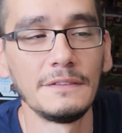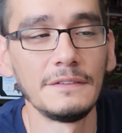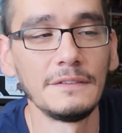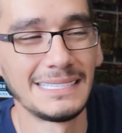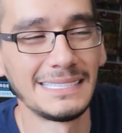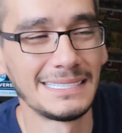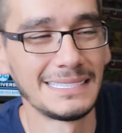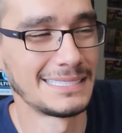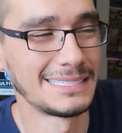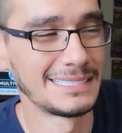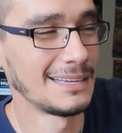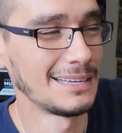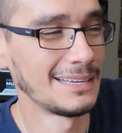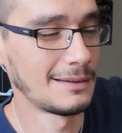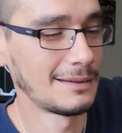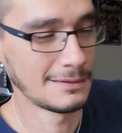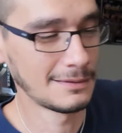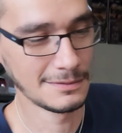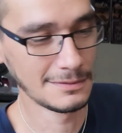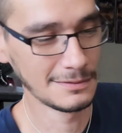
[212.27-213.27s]
It's
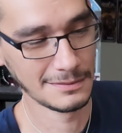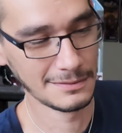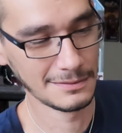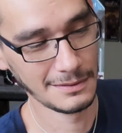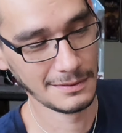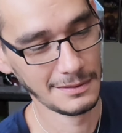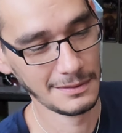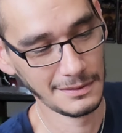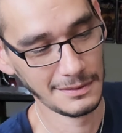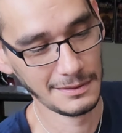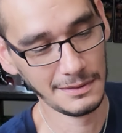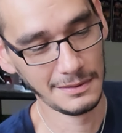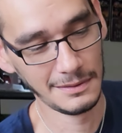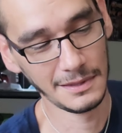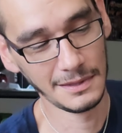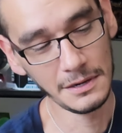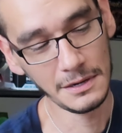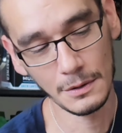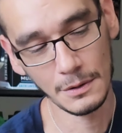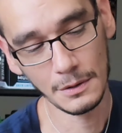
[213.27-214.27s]
a
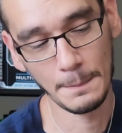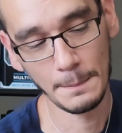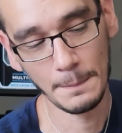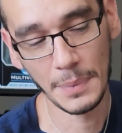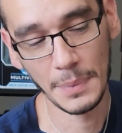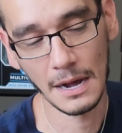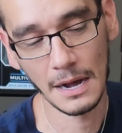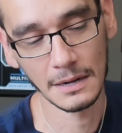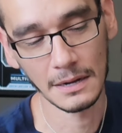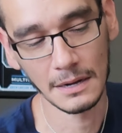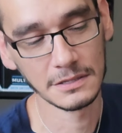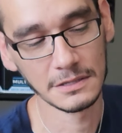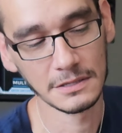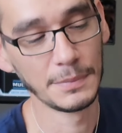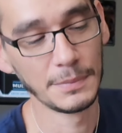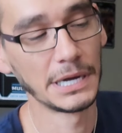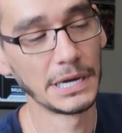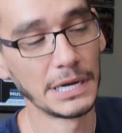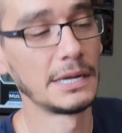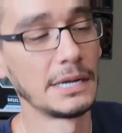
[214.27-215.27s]
thinner box,
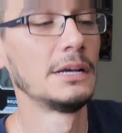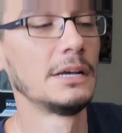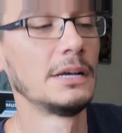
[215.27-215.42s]
but